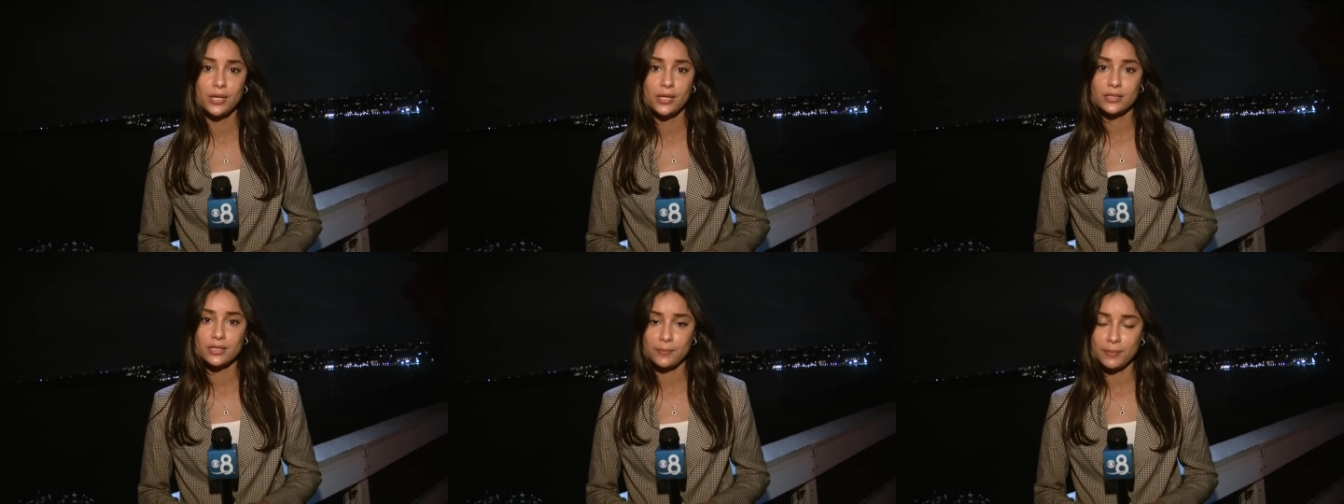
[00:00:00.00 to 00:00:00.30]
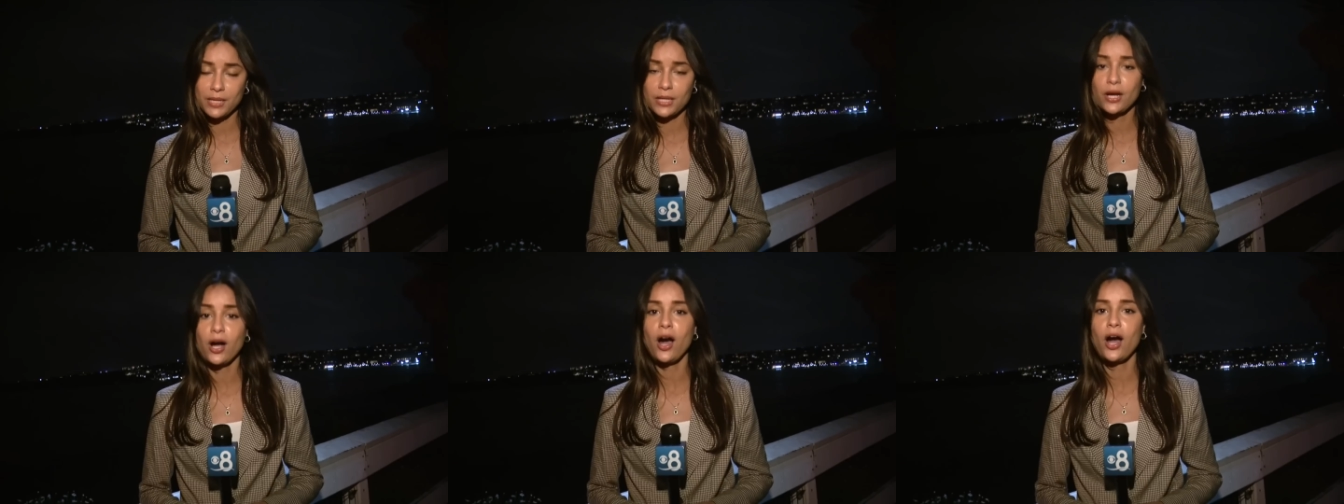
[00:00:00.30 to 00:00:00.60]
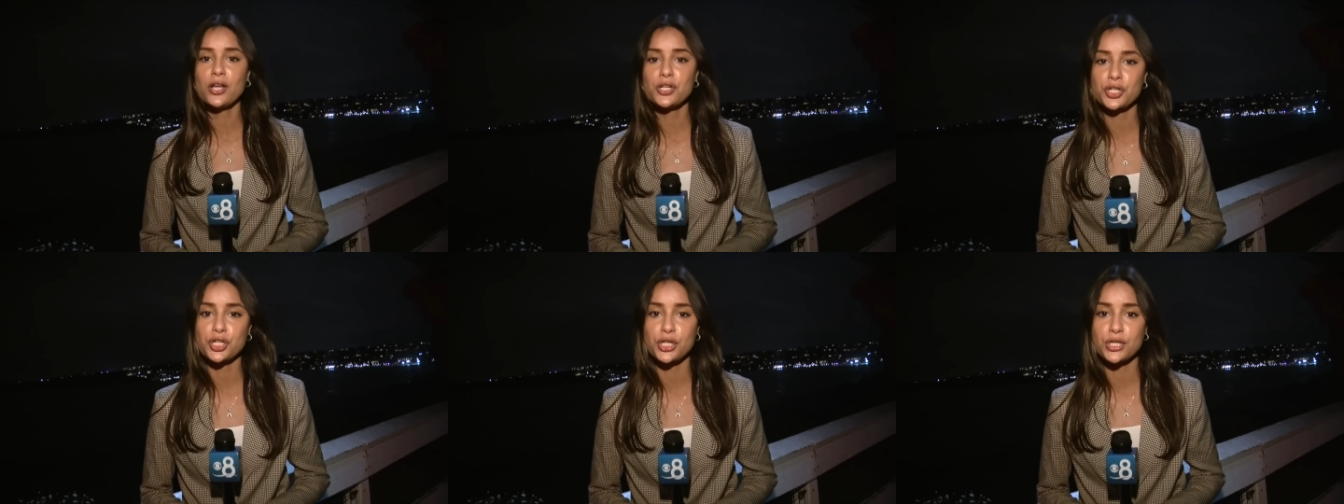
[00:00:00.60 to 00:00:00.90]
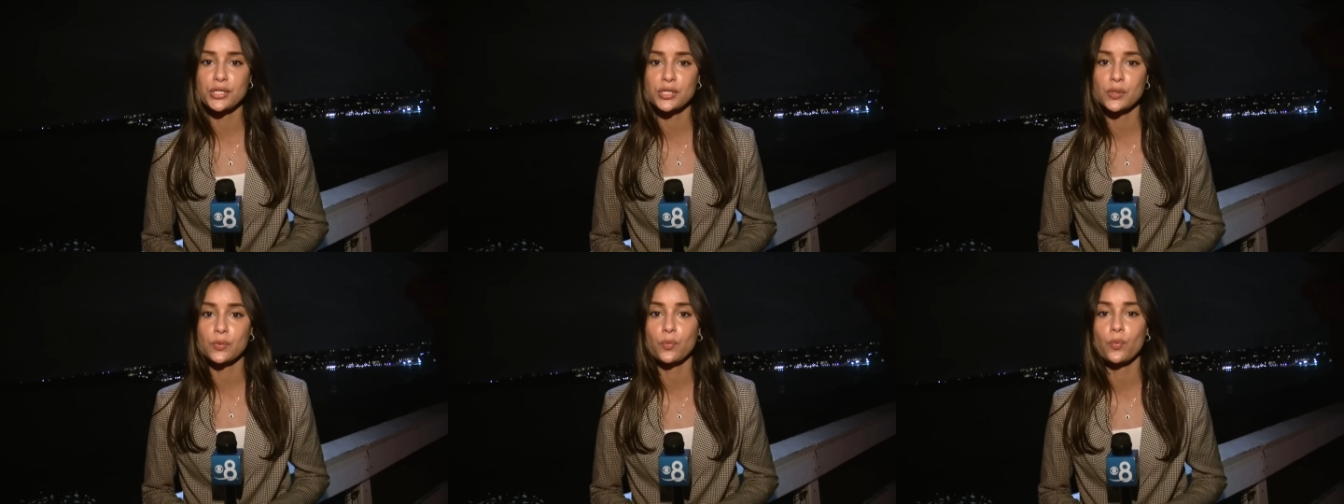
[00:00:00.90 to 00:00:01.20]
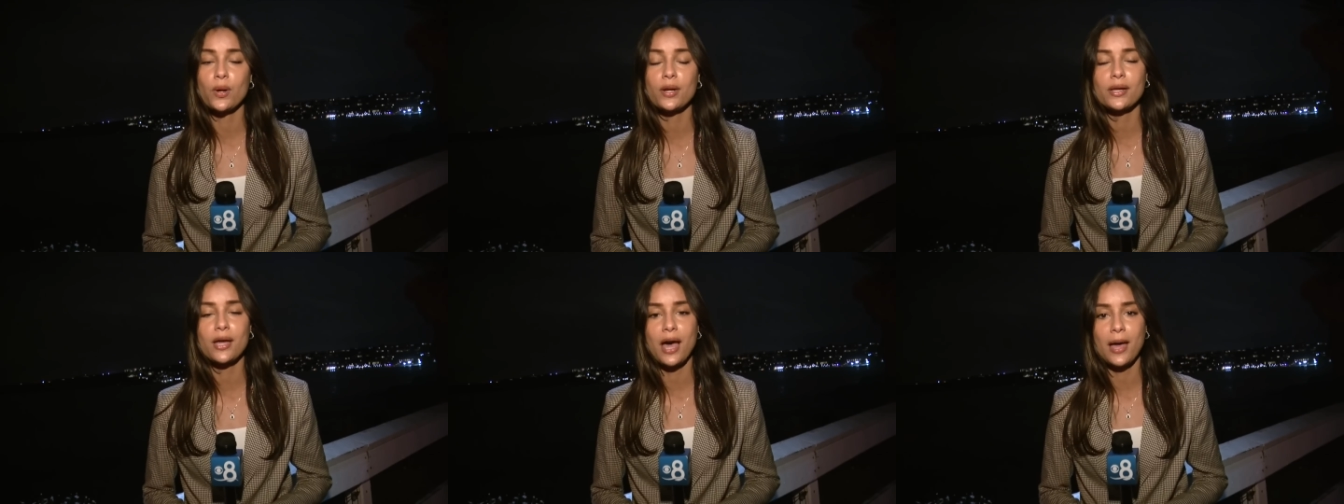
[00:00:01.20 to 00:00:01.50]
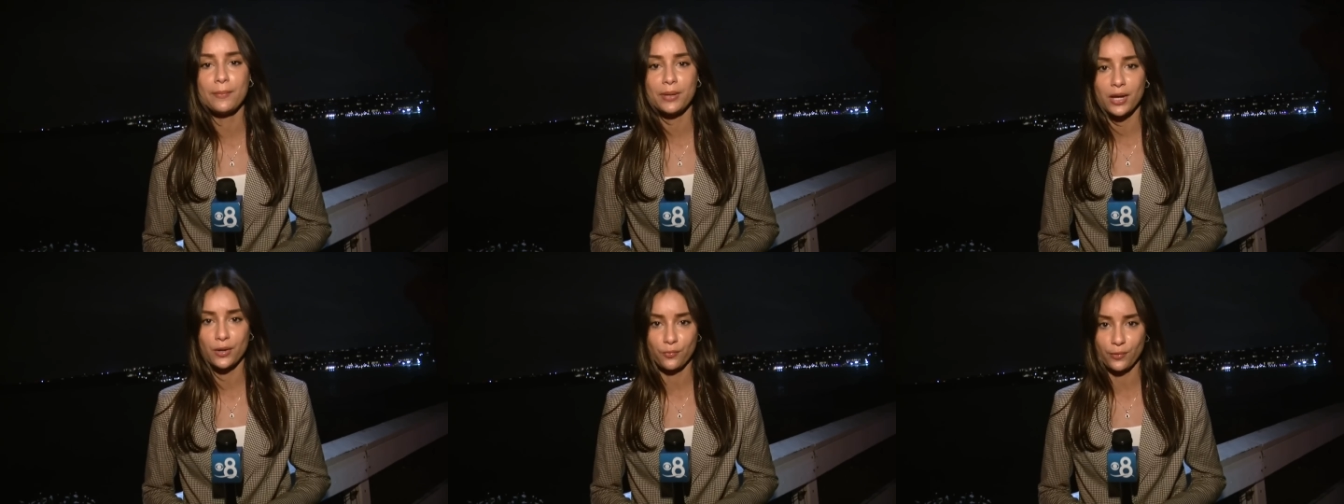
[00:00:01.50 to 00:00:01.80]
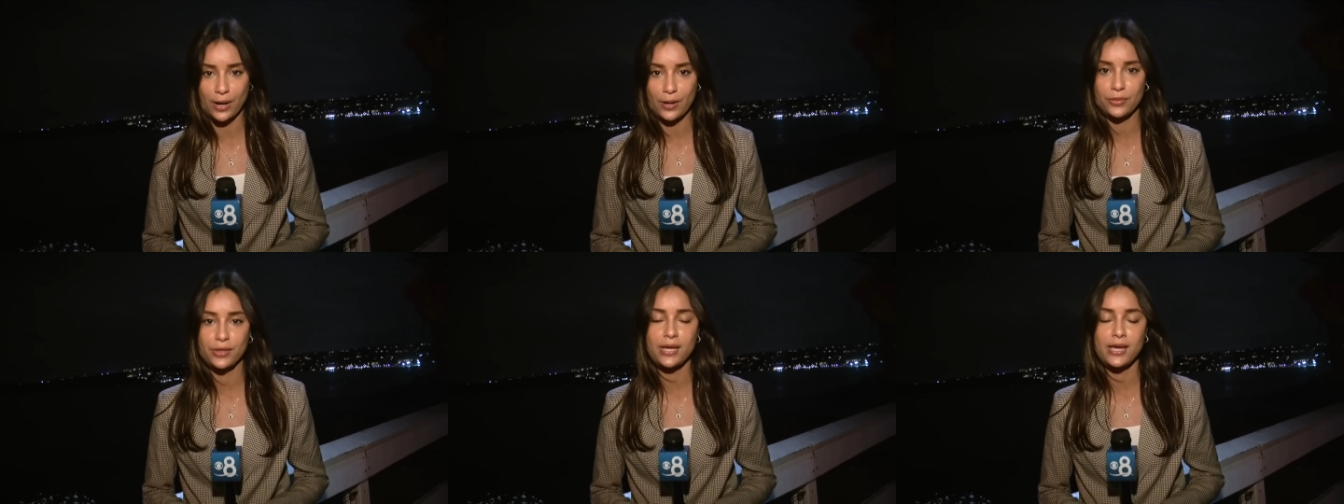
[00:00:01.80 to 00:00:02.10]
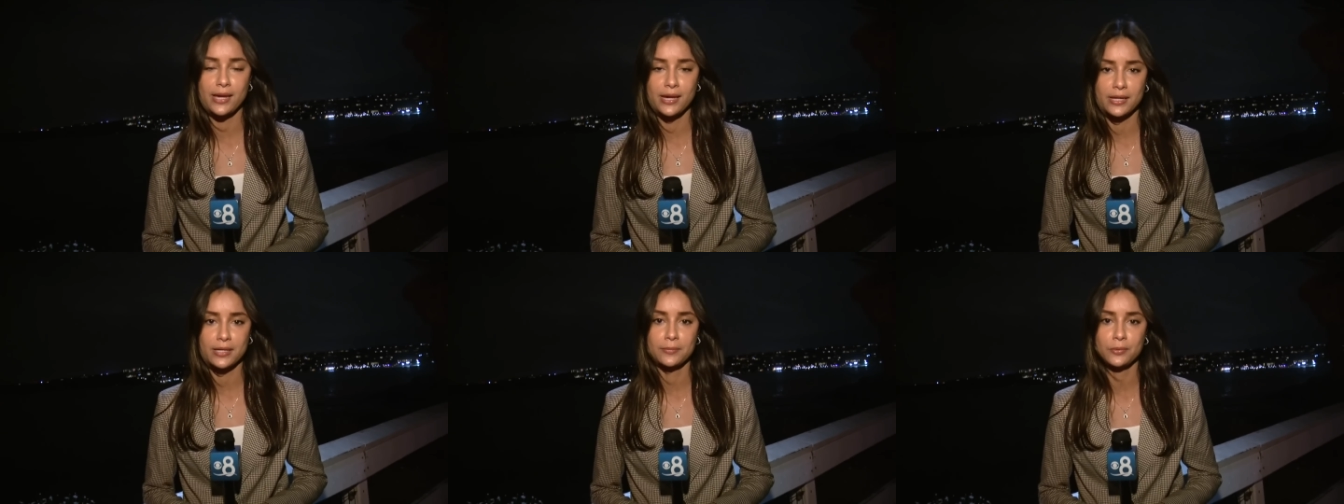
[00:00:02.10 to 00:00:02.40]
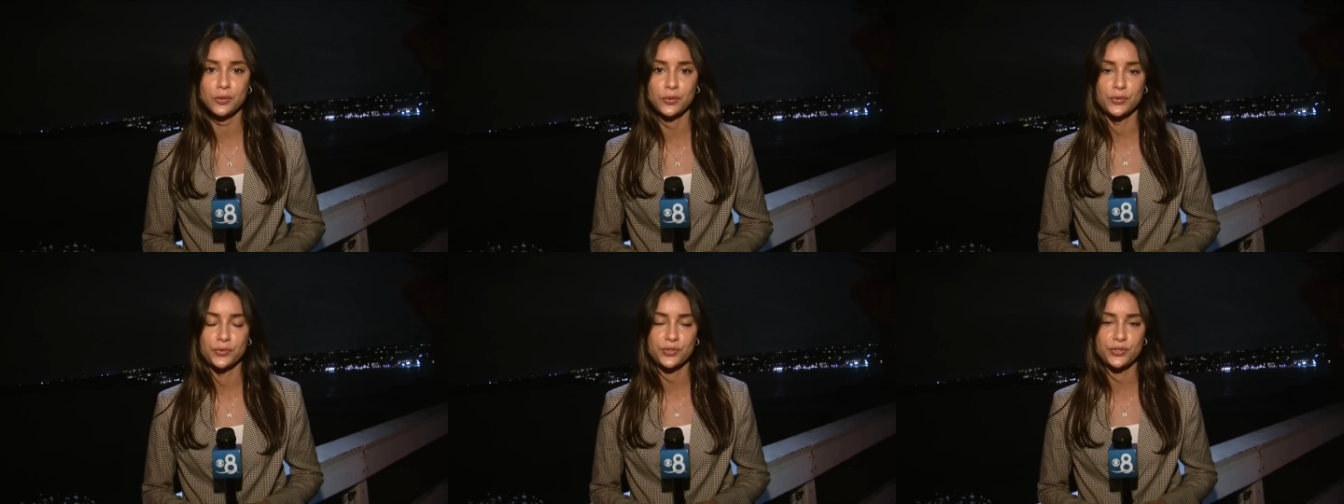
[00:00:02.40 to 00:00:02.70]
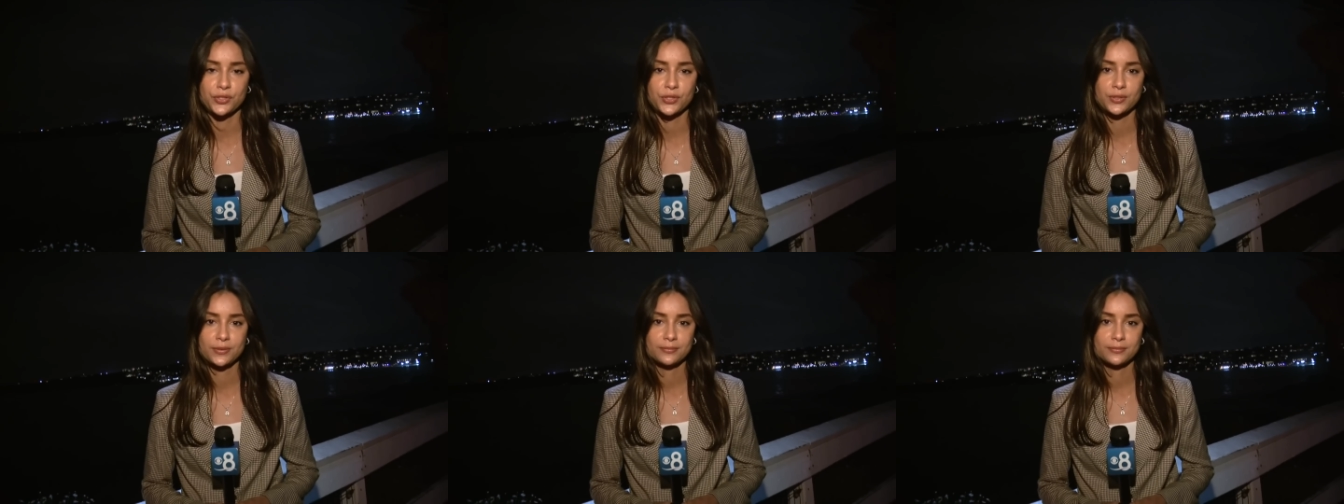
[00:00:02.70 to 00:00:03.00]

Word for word: to be cautious when coming around the animals.